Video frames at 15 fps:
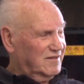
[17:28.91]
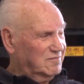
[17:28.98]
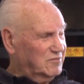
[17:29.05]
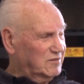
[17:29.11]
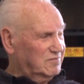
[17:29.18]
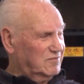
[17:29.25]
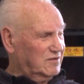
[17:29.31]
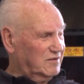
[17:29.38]

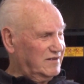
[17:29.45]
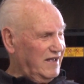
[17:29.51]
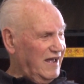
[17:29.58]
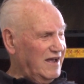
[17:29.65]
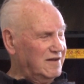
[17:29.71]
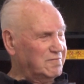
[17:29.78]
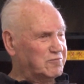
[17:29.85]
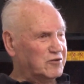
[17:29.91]
but the
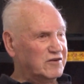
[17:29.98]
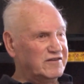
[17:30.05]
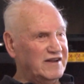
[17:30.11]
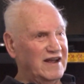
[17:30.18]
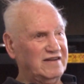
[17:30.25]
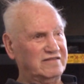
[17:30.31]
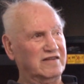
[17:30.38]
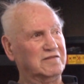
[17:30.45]
gang
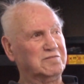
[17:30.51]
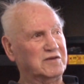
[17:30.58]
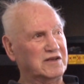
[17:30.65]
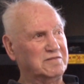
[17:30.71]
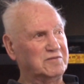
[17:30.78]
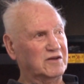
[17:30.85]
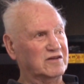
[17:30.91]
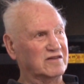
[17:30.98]
protected me
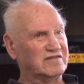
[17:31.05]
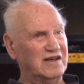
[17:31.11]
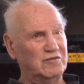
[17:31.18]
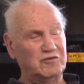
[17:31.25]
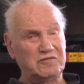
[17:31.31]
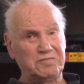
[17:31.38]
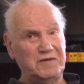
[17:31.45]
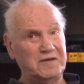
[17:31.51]
because I
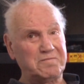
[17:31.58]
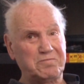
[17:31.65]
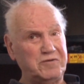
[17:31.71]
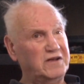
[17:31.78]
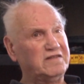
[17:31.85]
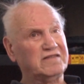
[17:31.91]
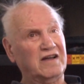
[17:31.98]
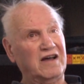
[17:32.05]
was being
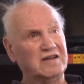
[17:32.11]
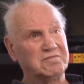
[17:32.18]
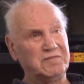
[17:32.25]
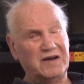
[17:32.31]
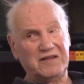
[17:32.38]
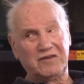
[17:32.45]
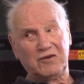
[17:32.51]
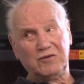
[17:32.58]
picked on
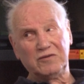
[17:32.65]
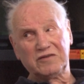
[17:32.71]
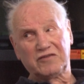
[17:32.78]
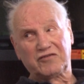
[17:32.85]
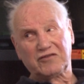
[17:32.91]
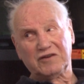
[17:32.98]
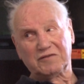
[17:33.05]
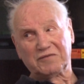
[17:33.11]
by the older
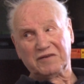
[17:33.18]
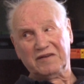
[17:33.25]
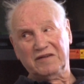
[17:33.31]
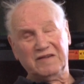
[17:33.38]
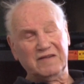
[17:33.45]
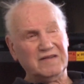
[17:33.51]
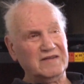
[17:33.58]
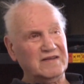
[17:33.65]
children.
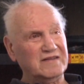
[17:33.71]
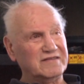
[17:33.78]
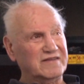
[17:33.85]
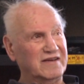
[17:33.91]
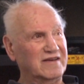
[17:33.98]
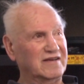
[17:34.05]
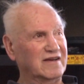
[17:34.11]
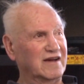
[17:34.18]

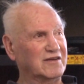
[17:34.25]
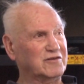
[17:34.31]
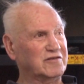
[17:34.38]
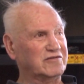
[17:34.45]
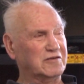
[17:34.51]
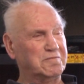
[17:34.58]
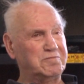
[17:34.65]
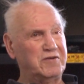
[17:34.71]
I
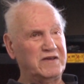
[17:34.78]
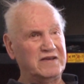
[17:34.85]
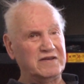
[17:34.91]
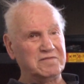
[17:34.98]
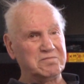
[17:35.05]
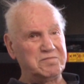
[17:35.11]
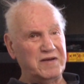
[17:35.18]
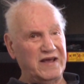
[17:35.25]
used to pee
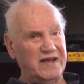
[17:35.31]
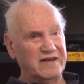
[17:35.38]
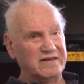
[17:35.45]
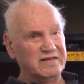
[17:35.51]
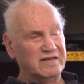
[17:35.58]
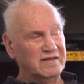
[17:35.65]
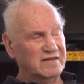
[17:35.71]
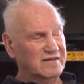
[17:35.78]
in
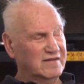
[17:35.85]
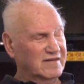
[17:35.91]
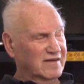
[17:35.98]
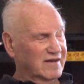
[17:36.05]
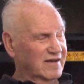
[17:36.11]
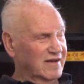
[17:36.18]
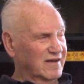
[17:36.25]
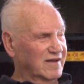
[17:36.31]
bed,
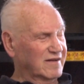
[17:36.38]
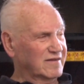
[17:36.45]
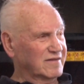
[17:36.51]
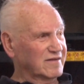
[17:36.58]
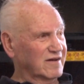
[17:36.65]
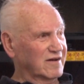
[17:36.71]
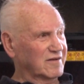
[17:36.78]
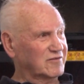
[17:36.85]
and
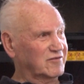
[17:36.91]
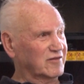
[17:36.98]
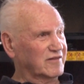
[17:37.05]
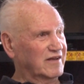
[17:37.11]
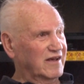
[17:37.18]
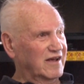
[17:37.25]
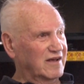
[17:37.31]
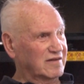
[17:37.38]
so
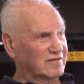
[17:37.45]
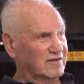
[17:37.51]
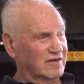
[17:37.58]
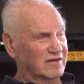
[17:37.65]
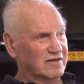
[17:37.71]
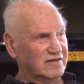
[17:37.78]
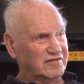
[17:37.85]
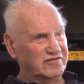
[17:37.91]
they had a
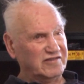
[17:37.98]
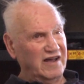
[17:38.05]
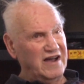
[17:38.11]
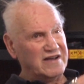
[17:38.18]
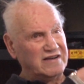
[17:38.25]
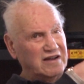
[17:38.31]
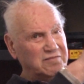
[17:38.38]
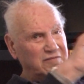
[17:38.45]
little
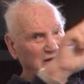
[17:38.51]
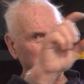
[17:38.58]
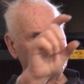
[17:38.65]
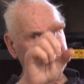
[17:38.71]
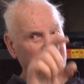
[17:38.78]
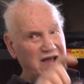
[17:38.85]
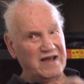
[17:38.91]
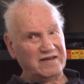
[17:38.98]
sign on my
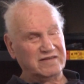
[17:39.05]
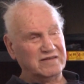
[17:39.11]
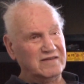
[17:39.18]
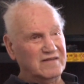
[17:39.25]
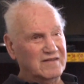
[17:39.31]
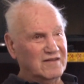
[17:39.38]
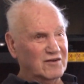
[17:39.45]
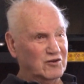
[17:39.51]
back,
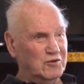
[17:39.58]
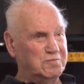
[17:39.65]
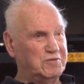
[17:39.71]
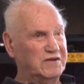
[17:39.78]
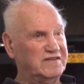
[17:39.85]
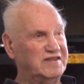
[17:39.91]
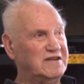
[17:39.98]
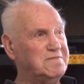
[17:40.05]
"Le
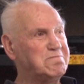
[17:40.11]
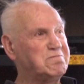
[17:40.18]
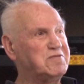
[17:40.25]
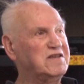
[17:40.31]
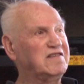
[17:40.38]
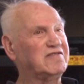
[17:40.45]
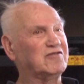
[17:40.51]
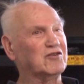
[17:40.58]
Petit
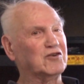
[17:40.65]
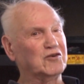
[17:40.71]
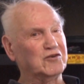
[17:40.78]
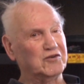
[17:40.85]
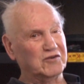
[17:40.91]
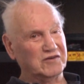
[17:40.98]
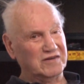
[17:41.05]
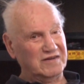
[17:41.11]

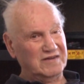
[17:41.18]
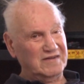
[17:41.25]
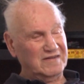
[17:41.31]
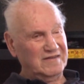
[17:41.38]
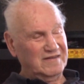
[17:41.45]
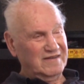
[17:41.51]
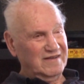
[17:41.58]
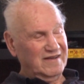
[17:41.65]
Pisseur,"
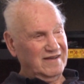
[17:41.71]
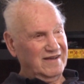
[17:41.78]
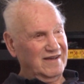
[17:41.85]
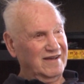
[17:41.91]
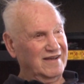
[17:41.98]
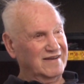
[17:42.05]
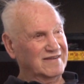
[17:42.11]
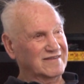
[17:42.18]

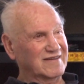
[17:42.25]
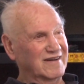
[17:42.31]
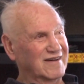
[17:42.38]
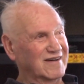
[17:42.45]
and